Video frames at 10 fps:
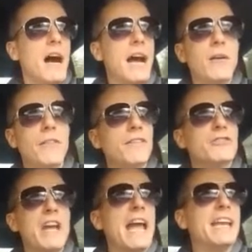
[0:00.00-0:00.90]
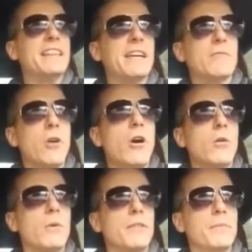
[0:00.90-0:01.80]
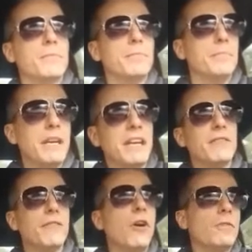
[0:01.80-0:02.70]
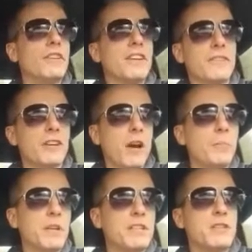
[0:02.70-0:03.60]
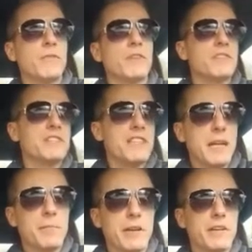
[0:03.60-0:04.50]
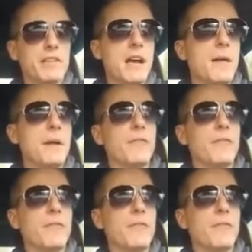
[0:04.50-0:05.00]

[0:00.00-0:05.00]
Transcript: I don't think there's anything wrong with being involved in different companies over a sustained period of time.